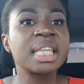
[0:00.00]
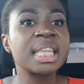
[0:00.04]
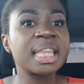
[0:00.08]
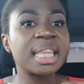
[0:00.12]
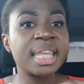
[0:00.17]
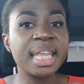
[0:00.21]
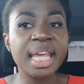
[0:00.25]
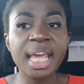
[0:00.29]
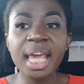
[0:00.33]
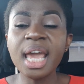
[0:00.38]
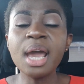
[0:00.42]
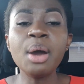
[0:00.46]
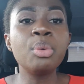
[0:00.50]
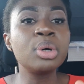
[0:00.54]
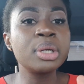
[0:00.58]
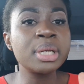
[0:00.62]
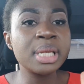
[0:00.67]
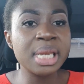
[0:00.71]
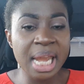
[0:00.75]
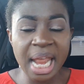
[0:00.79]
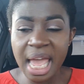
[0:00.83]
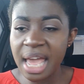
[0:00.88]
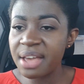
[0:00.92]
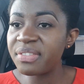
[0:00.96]
They will
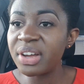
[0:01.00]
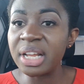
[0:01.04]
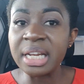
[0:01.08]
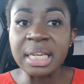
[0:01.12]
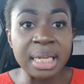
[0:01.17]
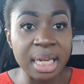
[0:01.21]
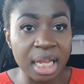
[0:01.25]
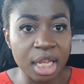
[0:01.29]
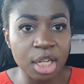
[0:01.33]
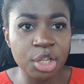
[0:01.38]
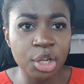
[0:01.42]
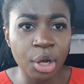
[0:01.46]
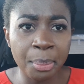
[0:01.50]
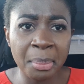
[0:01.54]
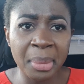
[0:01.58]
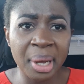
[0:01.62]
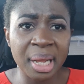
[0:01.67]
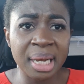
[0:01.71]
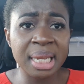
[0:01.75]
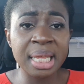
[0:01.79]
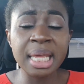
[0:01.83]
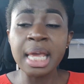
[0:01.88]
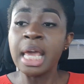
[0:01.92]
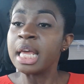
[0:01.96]
never need your
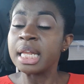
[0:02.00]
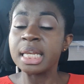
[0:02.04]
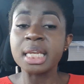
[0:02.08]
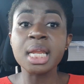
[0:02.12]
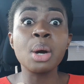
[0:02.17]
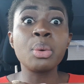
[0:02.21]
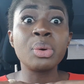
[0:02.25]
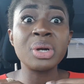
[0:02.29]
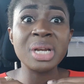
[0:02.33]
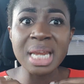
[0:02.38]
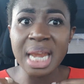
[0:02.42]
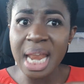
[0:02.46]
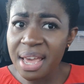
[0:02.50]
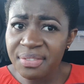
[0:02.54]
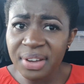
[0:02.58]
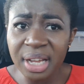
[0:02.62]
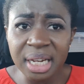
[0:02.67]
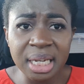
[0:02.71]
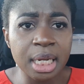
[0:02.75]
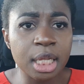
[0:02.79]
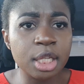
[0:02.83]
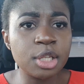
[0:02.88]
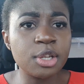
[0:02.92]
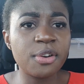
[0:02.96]
money. They will never
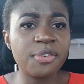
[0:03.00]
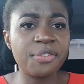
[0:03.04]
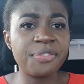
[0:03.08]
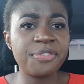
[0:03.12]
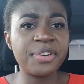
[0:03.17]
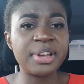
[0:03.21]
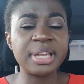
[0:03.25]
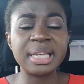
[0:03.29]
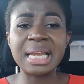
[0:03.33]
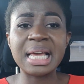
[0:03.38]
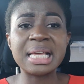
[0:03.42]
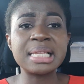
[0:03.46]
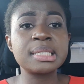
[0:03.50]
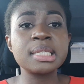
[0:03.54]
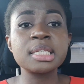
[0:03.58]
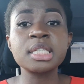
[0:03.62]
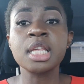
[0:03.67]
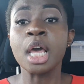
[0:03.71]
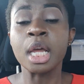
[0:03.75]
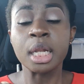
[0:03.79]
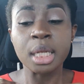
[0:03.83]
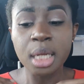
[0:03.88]
need your finances.